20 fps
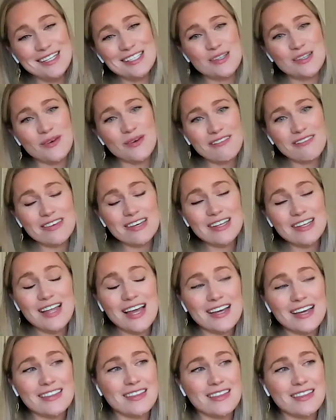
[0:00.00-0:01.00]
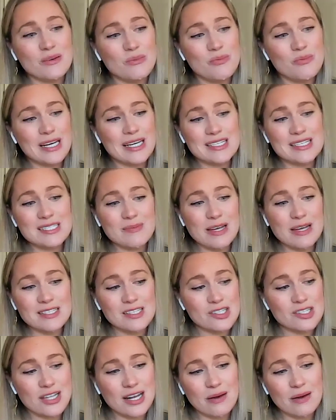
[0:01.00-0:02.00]
So I feel like the biggest
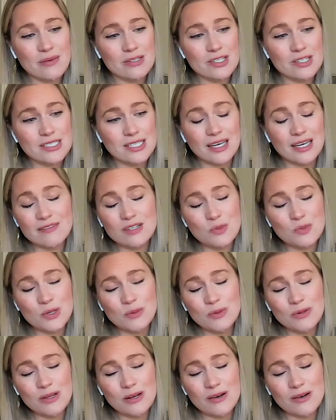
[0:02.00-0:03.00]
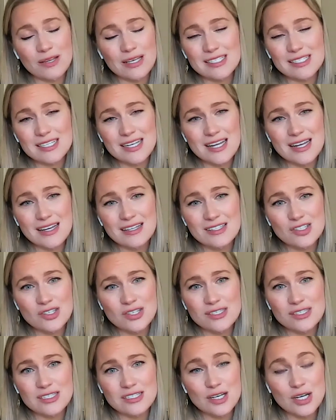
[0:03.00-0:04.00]
message that I would just give to people that are listening is
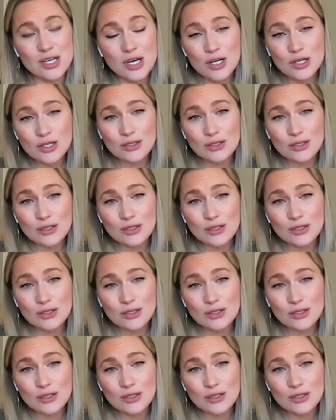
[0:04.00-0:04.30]
just